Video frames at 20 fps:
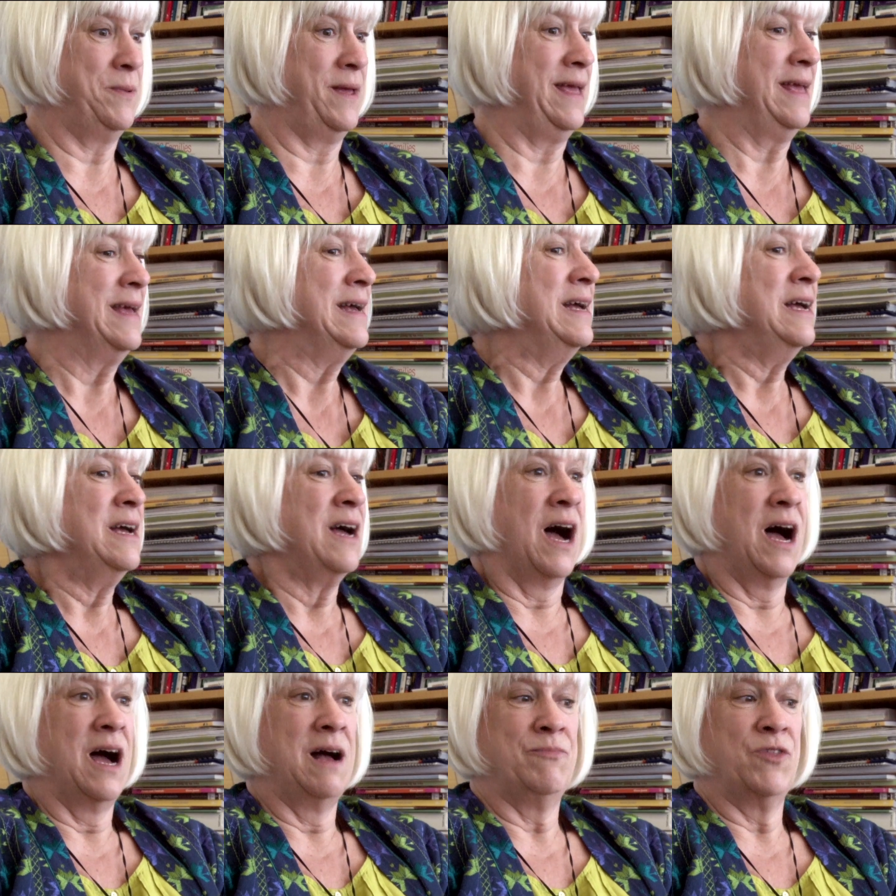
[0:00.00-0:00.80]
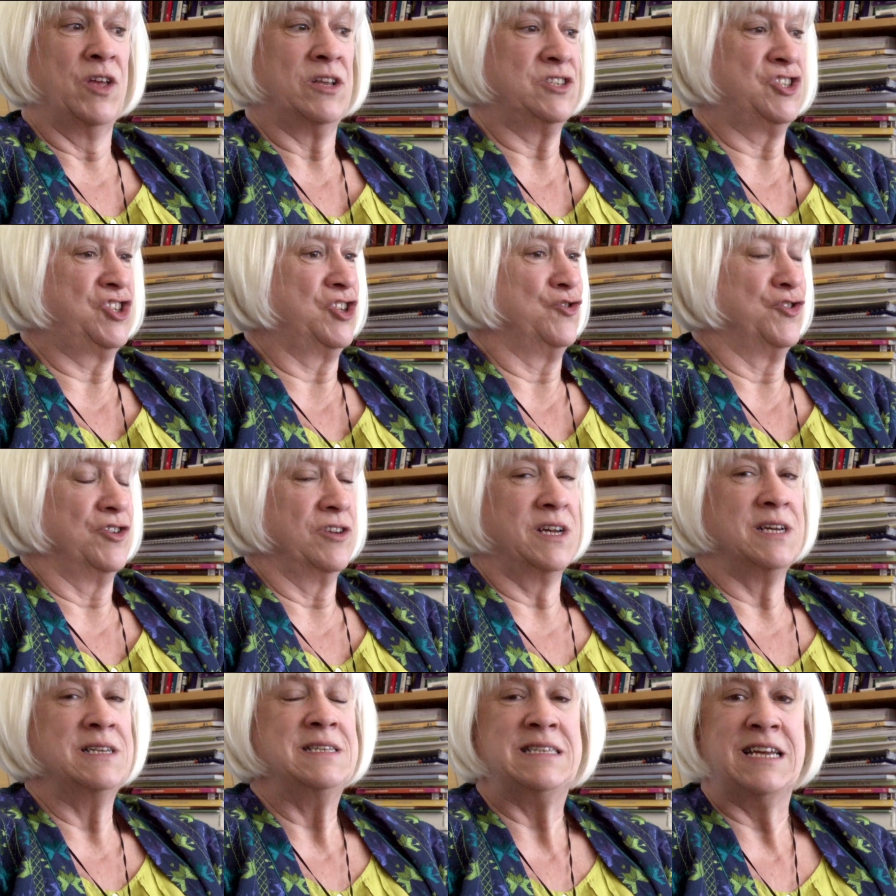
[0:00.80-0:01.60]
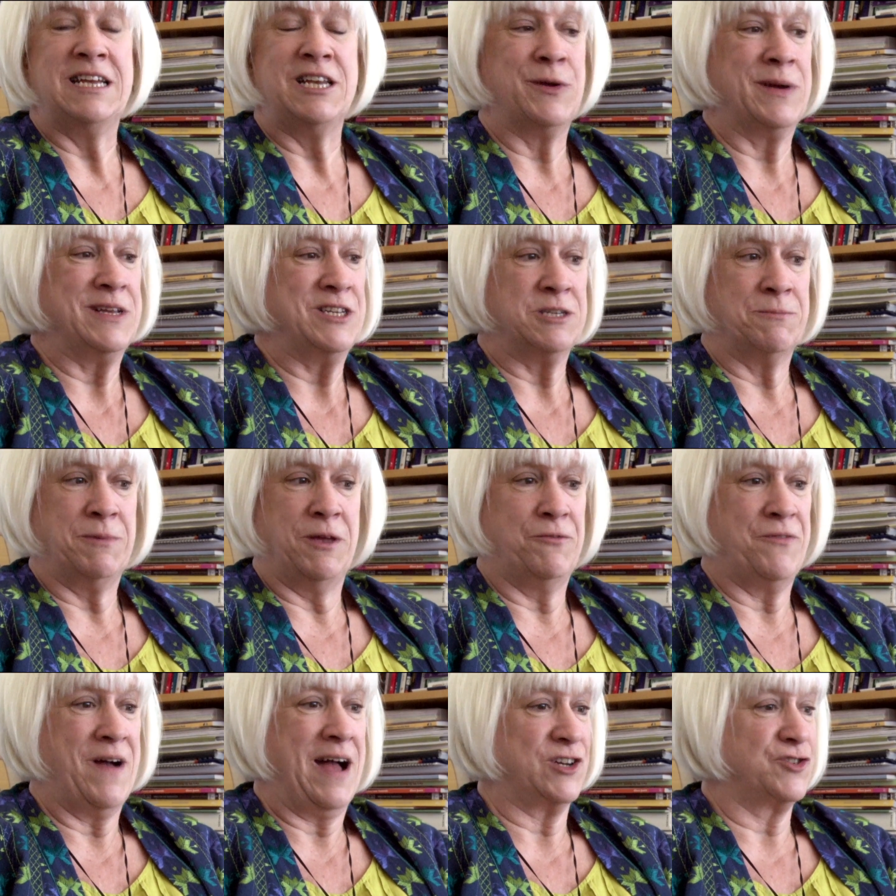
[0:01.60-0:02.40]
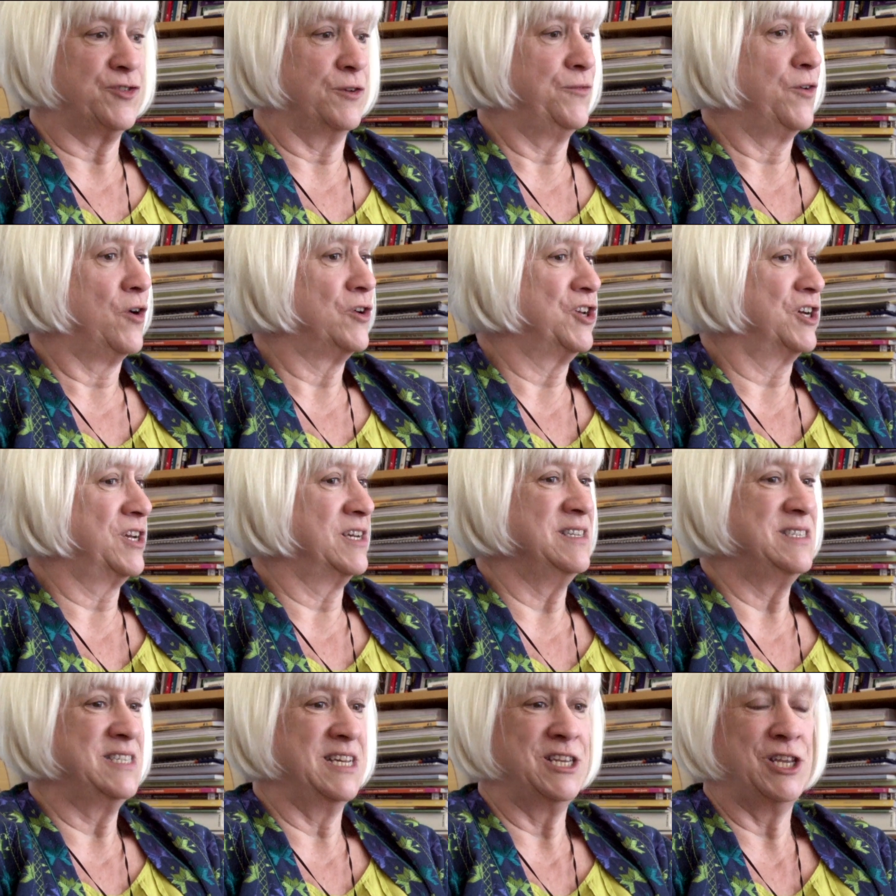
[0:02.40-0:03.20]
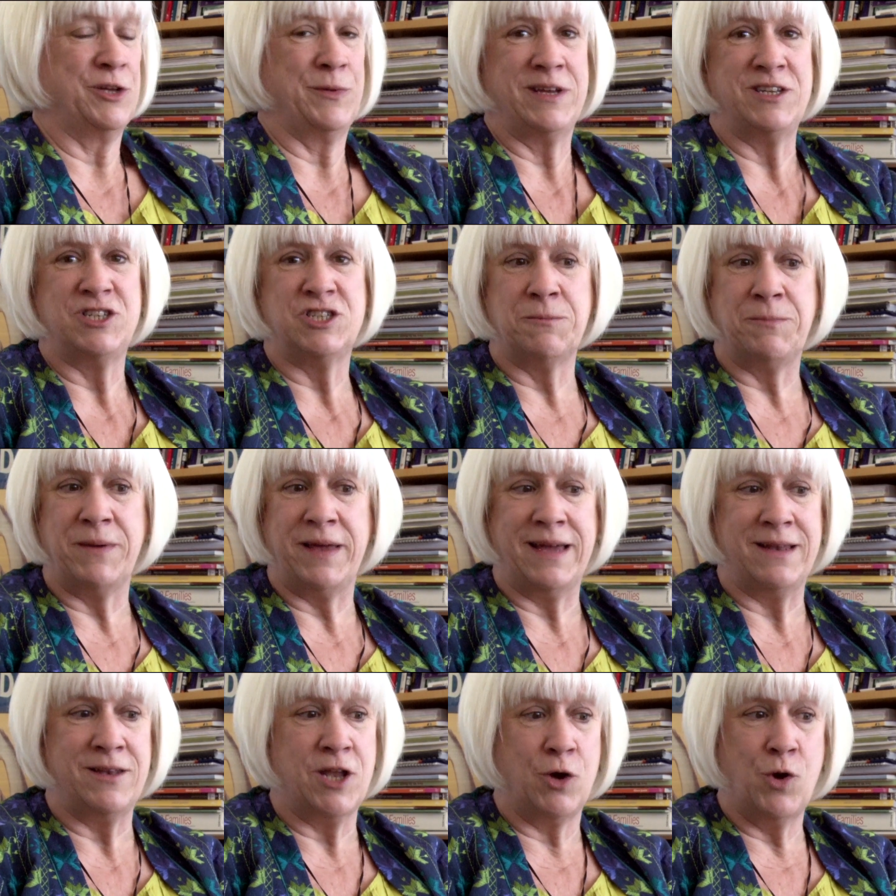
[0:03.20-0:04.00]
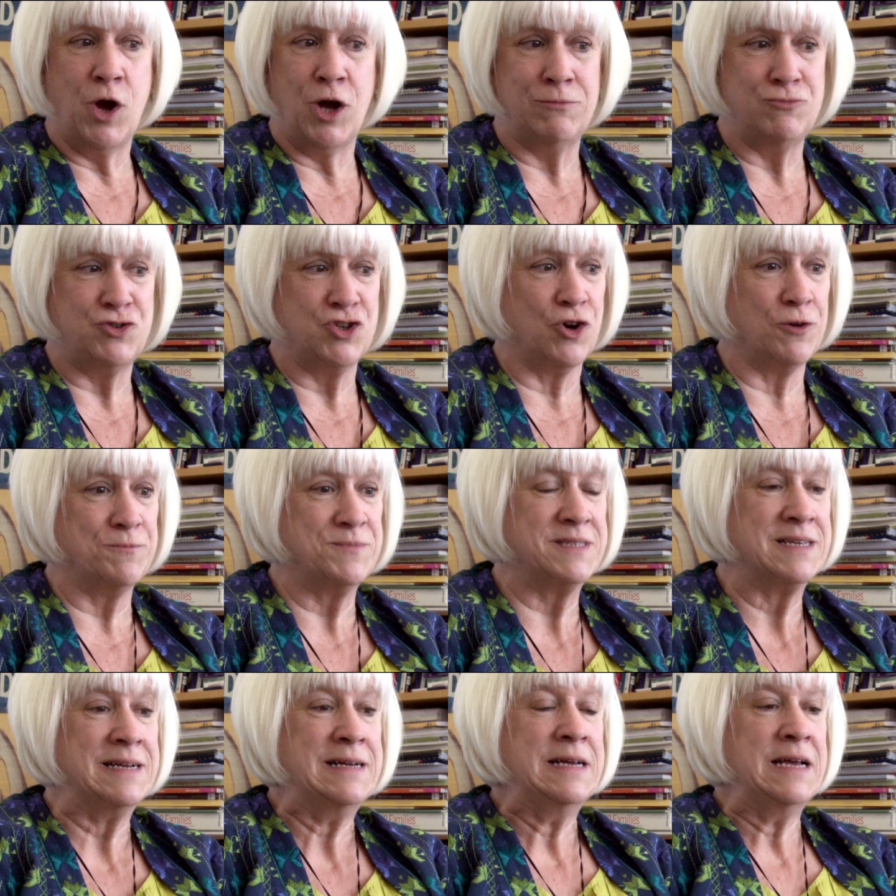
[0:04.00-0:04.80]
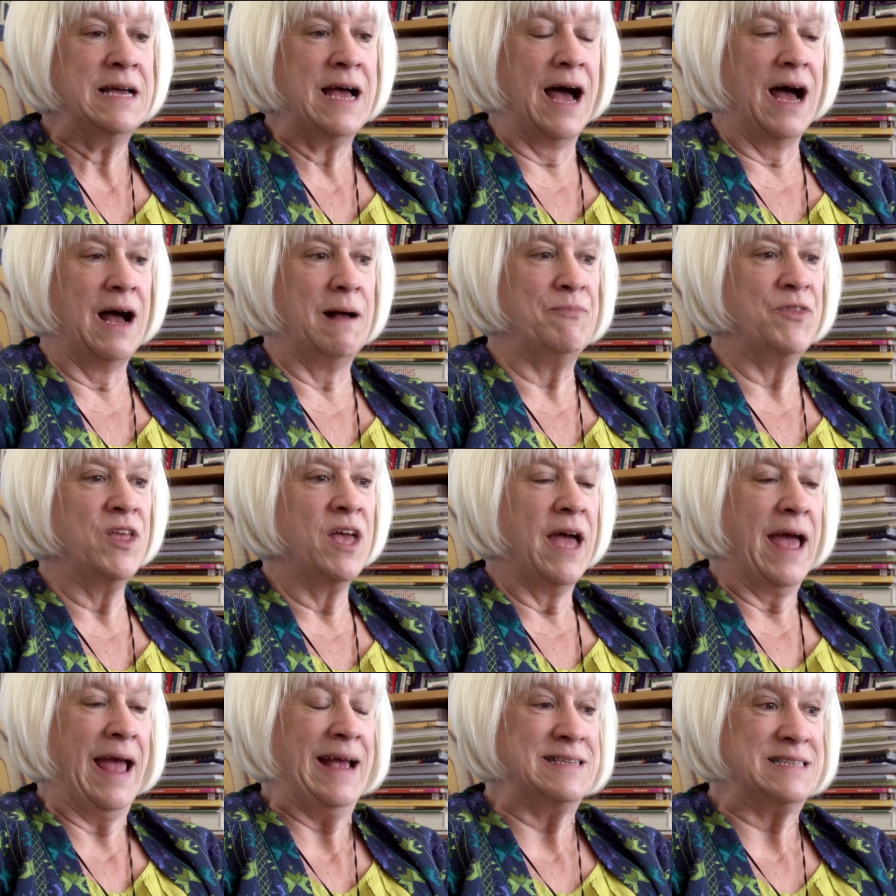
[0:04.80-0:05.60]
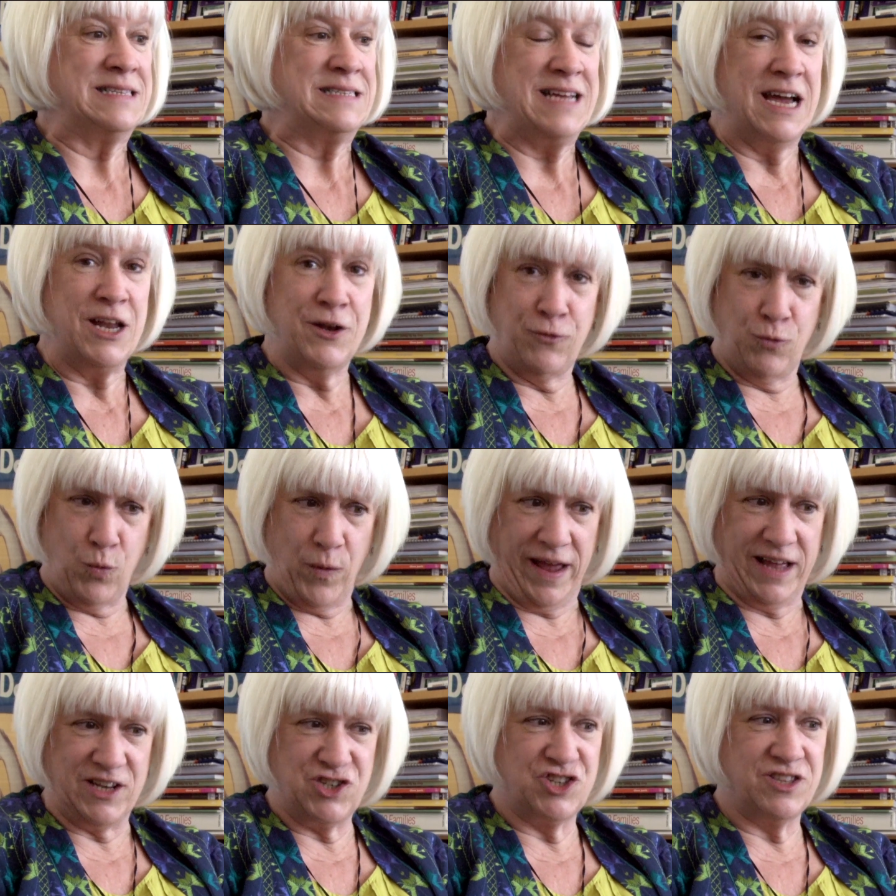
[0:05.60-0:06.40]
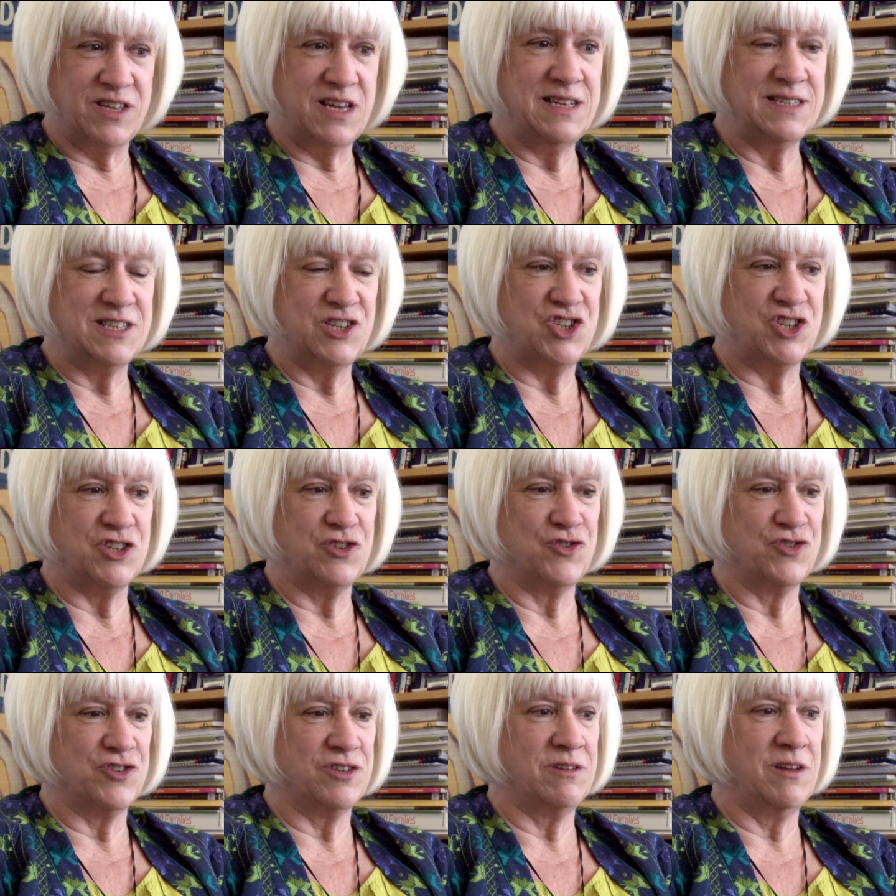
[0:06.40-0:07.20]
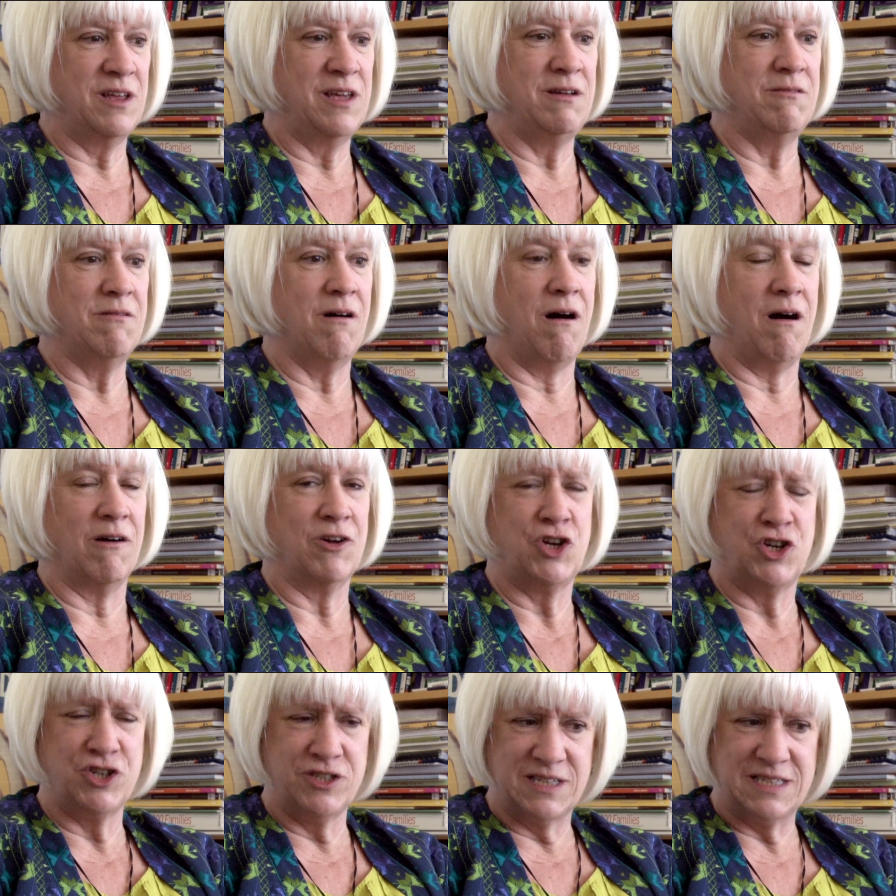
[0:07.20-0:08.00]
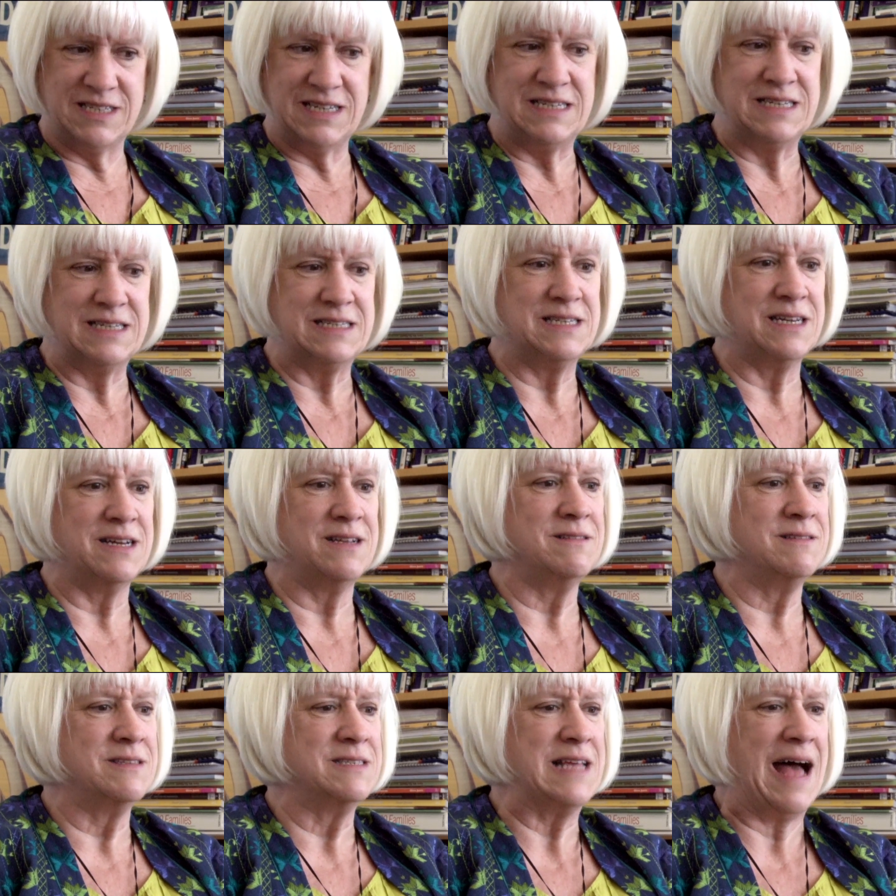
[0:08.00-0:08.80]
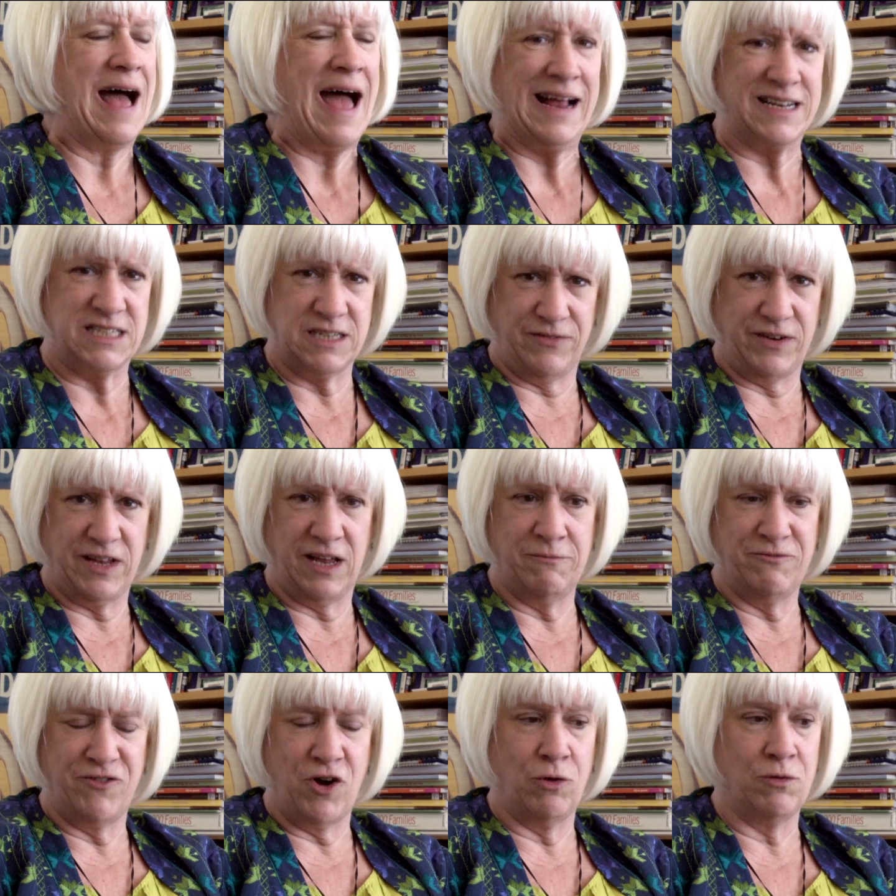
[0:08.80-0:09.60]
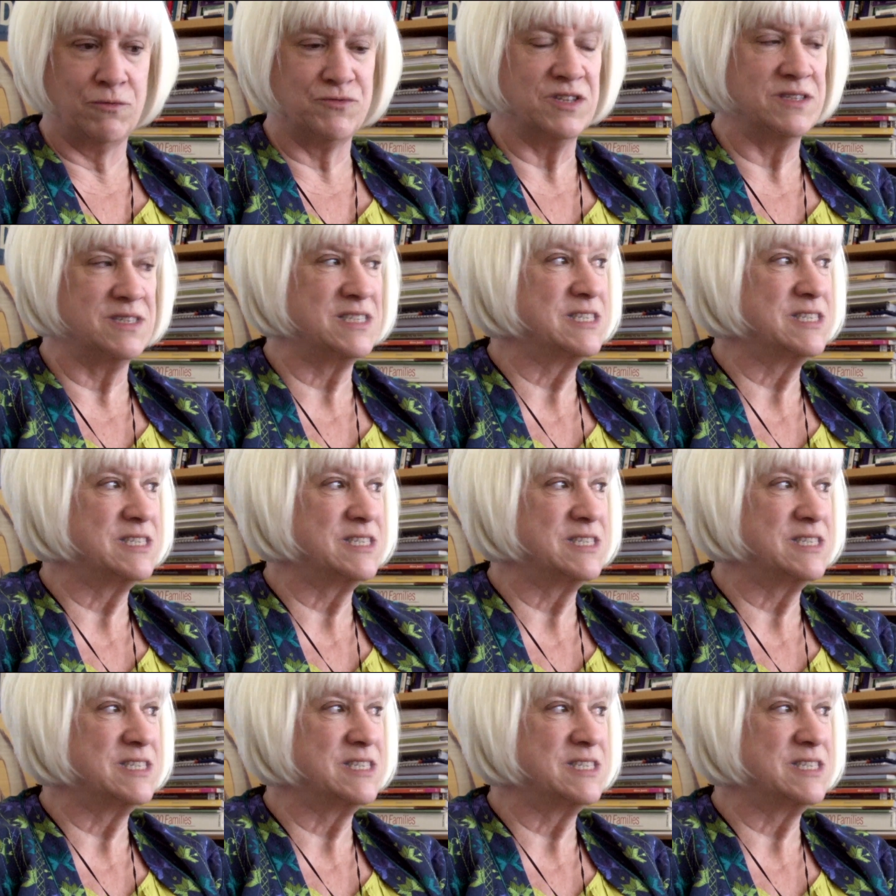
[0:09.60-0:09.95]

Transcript: be children continuing to be factory fodder, continuing to be in no-hope jobs, instead of which these are children who are good citizens, actively involved in